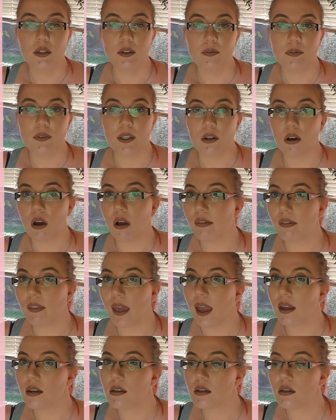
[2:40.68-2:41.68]
they're not
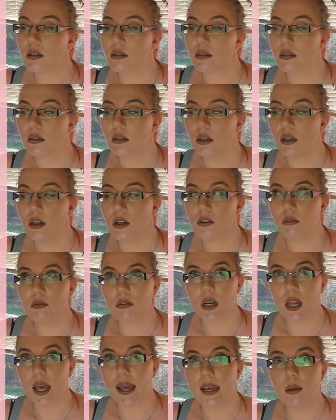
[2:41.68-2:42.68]
that
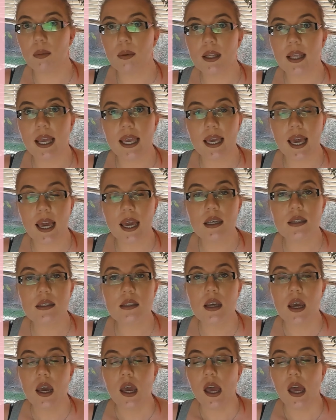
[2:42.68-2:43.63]
reliable, I guess.